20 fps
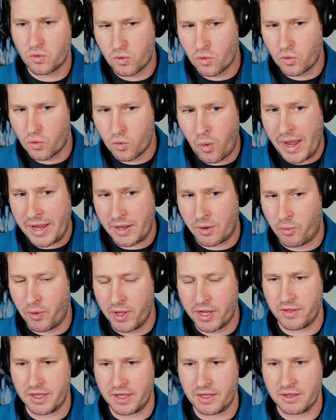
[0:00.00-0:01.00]
quite
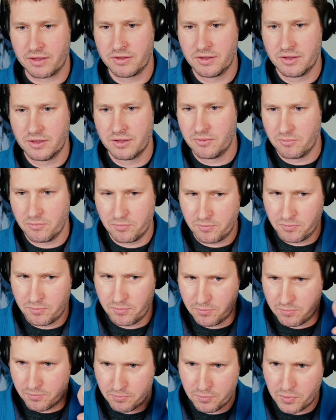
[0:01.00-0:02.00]
quickly,
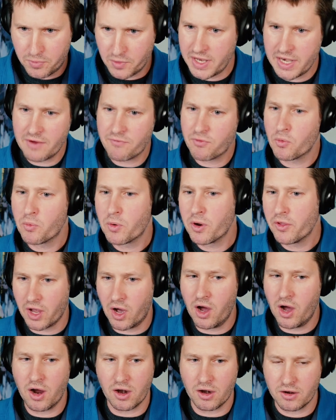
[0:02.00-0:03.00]
but they never really
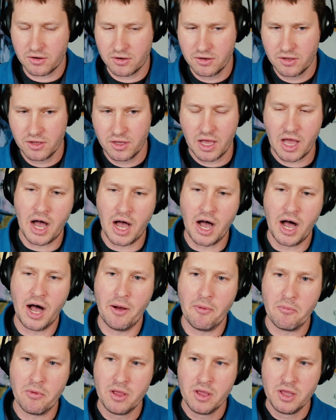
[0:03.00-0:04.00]
are.
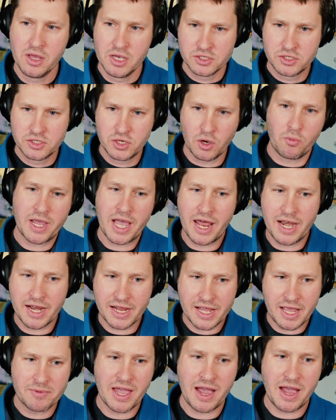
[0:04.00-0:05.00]
So we kind of
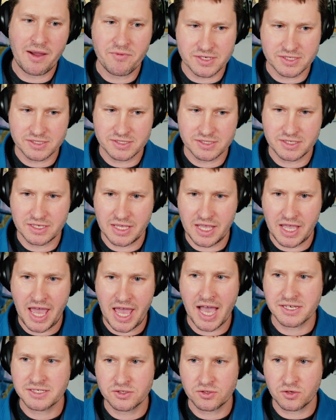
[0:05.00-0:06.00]
kept having this
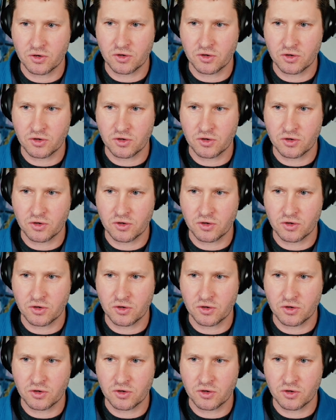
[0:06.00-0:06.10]
existential